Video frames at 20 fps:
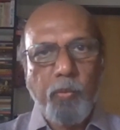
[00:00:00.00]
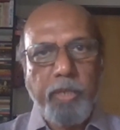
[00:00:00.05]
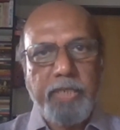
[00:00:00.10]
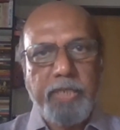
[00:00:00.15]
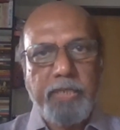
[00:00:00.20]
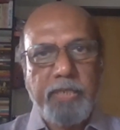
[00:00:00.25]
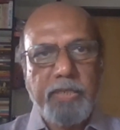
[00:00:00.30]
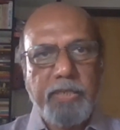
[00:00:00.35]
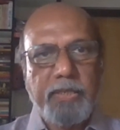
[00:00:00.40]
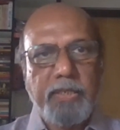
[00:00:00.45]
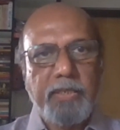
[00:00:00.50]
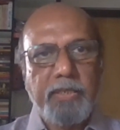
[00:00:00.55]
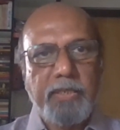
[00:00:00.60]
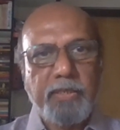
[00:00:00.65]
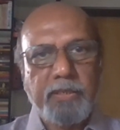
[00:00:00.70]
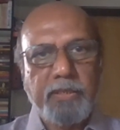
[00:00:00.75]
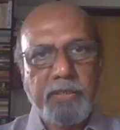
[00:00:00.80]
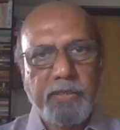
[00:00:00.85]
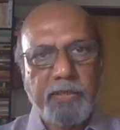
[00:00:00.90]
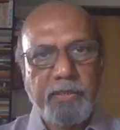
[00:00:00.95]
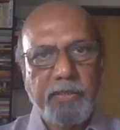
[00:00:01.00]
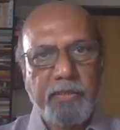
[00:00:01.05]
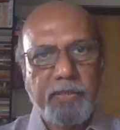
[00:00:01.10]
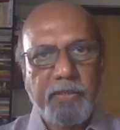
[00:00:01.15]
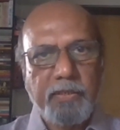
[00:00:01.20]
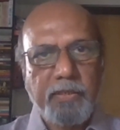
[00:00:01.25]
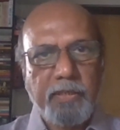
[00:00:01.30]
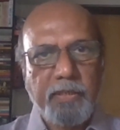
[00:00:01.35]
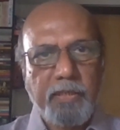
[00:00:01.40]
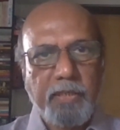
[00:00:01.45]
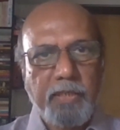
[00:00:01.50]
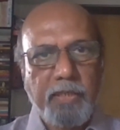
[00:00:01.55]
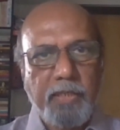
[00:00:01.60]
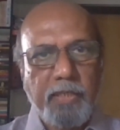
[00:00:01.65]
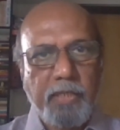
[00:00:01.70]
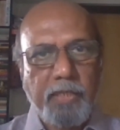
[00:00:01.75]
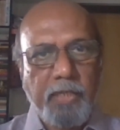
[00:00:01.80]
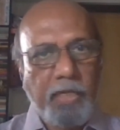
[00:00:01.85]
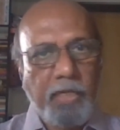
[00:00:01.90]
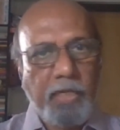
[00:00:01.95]
YCC is,
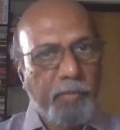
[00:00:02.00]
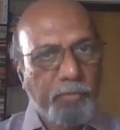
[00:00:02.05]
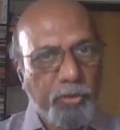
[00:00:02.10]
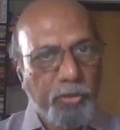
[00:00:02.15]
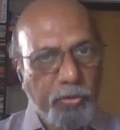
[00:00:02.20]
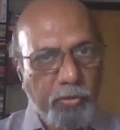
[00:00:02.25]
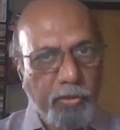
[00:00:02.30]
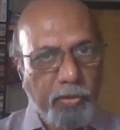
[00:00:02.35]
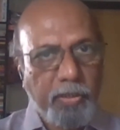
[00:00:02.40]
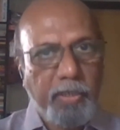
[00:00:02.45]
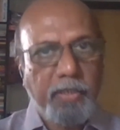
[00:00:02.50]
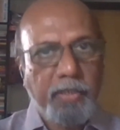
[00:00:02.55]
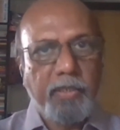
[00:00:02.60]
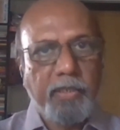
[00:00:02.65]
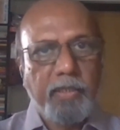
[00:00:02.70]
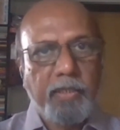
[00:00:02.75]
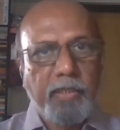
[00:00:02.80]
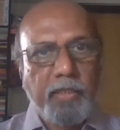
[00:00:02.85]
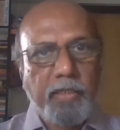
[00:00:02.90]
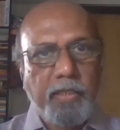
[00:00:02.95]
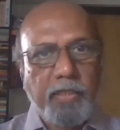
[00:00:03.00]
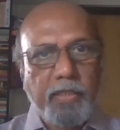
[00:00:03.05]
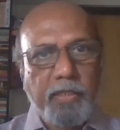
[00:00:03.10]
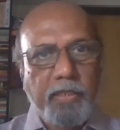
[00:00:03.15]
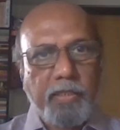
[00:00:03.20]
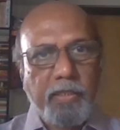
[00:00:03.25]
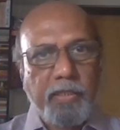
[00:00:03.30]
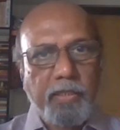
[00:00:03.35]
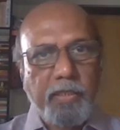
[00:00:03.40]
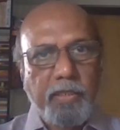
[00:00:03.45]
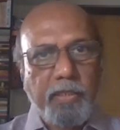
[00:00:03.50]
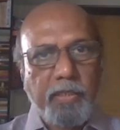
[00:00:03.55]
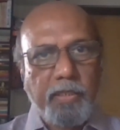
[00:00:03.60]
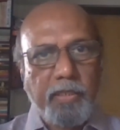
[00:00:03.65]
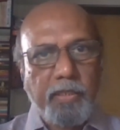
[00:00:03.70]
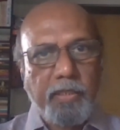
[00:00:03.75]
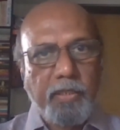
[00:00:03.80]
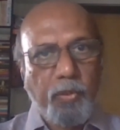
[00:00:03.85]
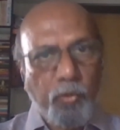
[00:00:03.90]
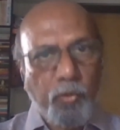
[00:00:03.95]
and I'm sure that
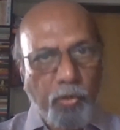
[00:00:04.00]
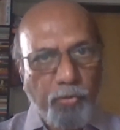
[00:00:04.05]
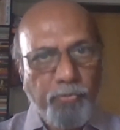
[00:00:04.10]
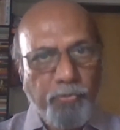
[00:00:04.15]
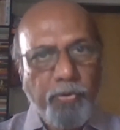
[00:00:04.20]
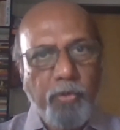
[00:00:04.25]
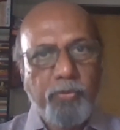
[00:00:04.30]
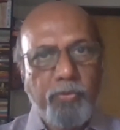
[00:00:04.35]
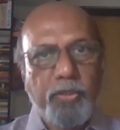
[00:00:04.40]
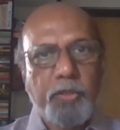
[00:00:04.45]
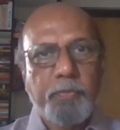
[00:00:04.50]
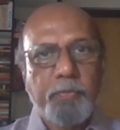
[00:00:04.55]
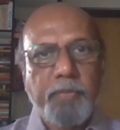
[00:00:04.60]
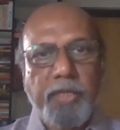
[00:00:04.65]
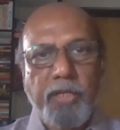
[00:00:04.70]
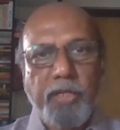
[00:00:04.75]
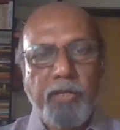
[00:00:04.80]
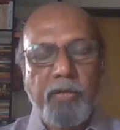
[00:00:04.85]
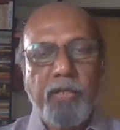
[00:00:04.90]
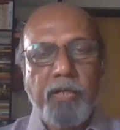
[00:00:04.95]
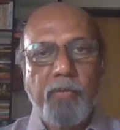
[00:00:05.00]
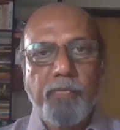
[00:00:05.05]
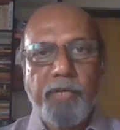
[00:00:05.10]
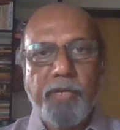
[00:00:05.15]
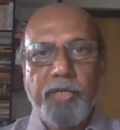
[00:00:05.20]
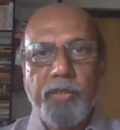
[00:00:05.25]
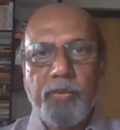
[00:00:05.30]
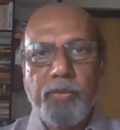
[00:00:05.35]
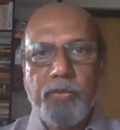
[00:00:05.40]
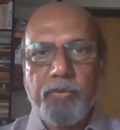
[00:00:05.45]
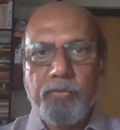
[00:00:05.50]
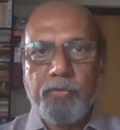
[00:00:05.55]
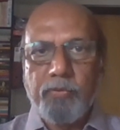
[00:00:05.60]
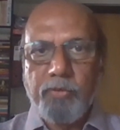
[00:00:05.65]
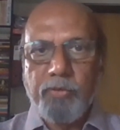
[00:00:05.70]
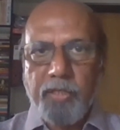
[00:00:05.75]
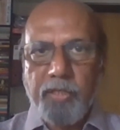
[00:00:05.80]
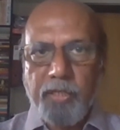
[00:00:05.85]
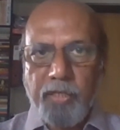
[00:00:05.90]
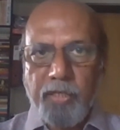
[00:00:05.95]
you have found this particular video
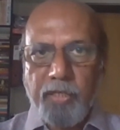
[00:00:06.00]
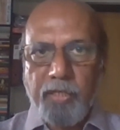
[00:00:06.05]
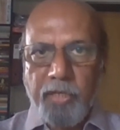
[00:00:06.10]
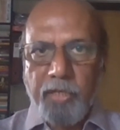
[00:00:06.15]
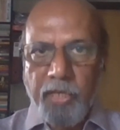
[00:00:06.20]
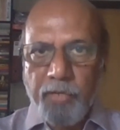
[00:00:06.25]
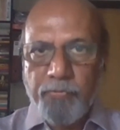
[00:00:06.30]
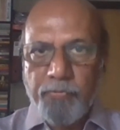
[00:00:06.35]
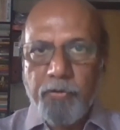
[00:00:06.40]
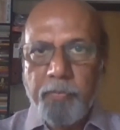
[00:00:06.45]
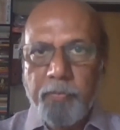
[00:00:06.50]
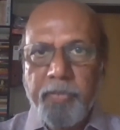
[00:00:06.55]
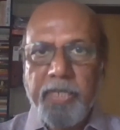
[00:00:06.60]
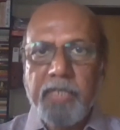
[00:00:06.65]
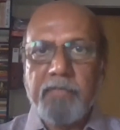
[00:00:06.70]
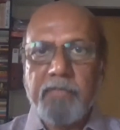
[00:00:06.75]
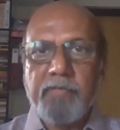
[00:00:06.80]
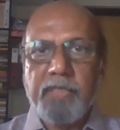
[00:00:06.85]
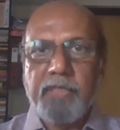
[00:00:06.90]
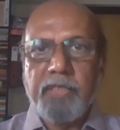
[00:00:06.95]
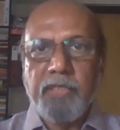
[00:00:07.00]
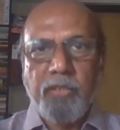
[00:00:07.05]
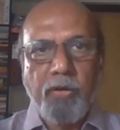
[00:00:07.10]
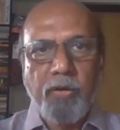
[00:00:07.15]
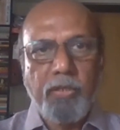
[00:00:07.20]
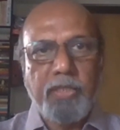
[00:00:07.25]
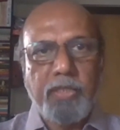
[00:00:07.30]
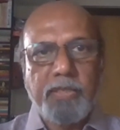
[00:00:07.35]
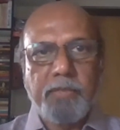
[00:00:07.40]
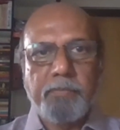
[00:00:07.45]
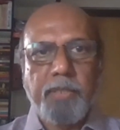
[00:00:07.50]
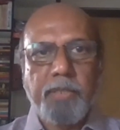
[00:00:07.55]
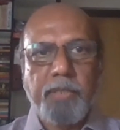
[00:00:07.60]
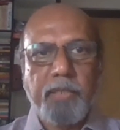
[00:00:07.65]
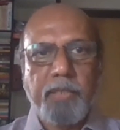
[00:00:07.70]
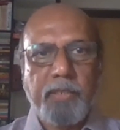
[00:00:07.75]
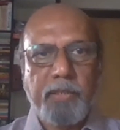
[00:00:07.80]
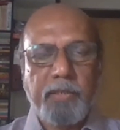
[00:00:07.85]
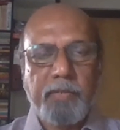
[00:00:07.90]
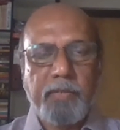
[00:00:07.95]
informative and knowledge
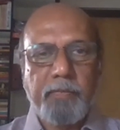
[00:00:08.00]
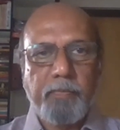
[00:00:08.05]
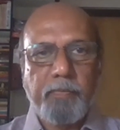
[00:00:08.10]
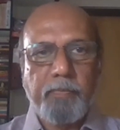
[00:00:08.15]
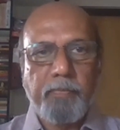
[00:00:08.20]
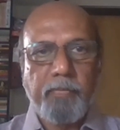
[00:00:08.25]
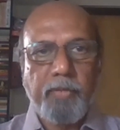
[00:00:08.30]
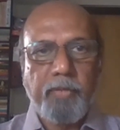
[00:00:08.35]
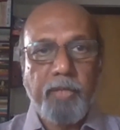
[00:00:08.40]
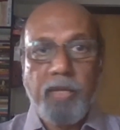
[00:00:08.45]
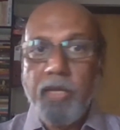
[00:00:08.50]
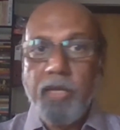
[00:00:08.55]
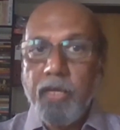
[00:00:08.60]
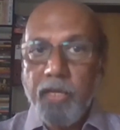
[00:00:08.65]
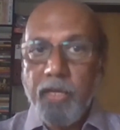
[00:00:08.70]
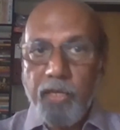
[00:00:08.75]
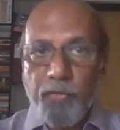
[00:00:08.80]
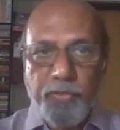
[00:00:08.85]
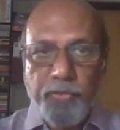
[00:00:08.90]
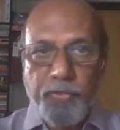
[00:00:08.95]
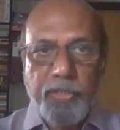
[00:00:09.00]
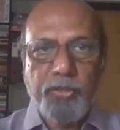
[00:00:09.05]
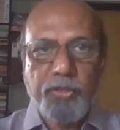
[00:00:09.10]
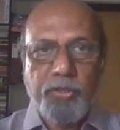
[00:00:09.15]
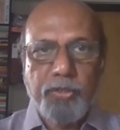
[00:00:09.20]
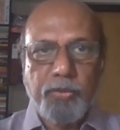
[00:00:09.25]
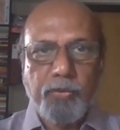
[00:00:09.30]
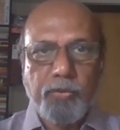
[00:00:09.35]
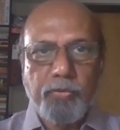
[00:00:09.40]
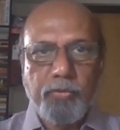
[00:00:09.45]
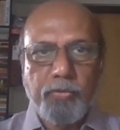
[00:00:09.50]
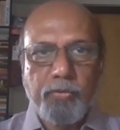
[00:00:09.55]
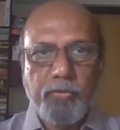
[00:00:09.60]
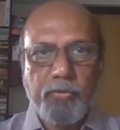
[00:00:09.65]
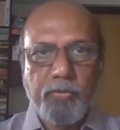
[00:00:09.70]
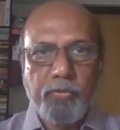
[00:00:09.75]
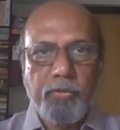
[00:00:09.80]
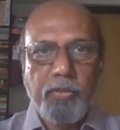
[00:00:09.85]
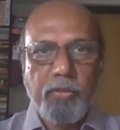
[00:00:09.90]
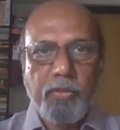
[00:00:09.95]
imparting. If it is so,
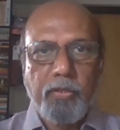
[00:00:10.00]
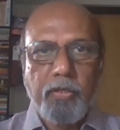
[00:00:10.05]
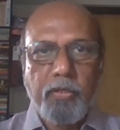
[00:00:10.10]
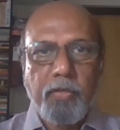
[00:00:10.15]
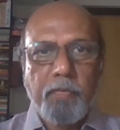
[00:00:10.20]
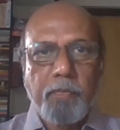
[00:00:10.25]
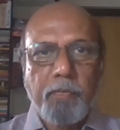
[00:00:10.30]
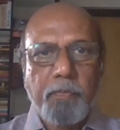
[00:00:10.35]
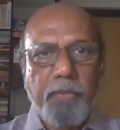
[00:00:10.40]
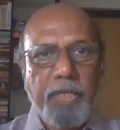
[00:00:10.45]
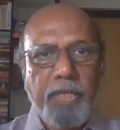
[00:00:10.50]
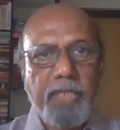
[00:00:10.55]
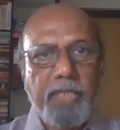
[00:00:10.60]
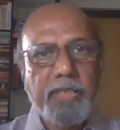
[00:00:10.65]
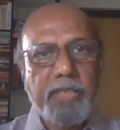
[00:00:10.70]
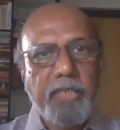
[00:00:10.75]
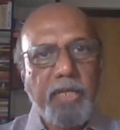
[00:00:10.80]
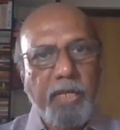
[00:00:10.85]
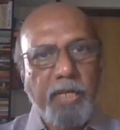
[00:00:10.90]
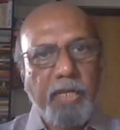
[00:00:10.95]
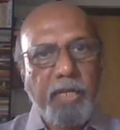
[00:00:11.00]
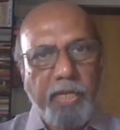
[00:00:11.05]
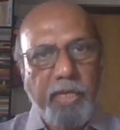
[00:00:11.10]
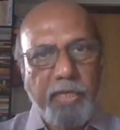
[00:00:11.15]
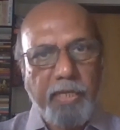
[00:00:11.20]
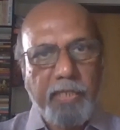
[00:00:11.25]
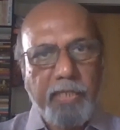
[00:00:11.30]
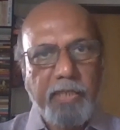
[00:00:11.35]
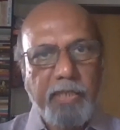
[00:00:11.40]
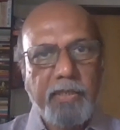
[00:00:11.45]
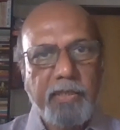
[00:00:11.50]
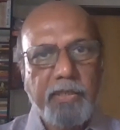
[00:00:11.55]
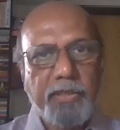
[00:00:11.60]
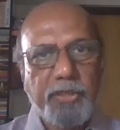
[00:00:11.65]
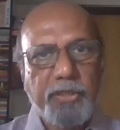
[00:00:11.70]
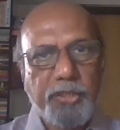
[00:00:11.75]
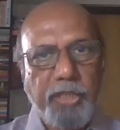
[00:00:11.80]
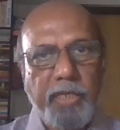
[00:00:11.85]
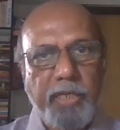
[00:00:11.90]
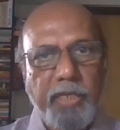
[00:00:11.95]
please like,
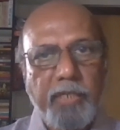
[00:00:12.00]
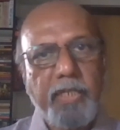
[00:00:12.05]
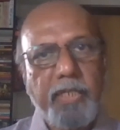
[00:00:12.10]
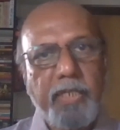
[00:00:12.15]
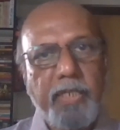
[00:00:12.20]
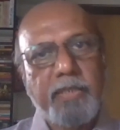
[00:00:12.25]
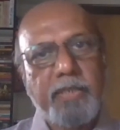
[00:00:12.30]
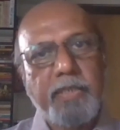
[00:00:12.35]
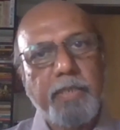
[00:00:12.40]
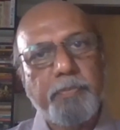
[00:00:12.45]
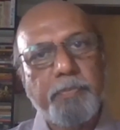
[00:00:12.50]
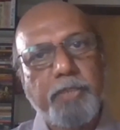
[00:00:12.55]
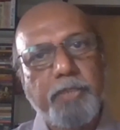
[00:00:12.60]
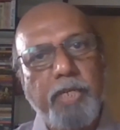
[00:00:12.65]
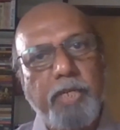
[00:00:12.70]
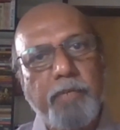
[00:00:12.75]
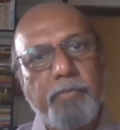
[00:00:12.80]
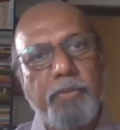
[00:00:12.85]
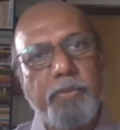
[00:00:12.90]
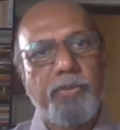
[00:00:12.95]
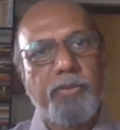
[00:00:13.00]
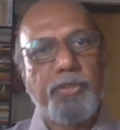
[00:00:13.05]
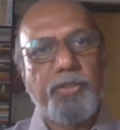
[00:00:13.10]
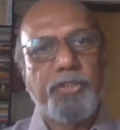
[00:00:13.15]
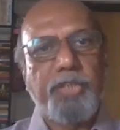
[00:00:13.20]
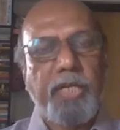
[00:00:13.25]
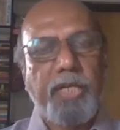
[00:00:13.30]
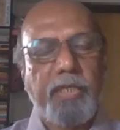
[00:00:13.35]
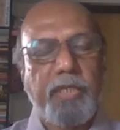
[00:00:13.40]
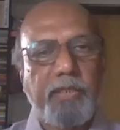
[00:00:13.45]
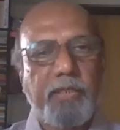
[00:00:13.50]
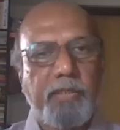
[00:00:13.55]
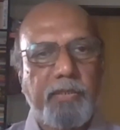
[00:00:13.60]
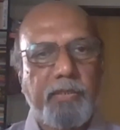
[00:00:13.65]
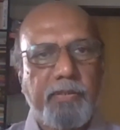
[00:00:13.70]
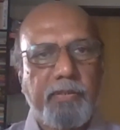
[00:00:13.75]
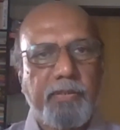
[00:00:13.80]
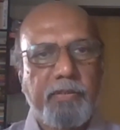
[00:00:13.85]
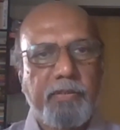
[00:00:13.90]
share, and subscribe to this channel.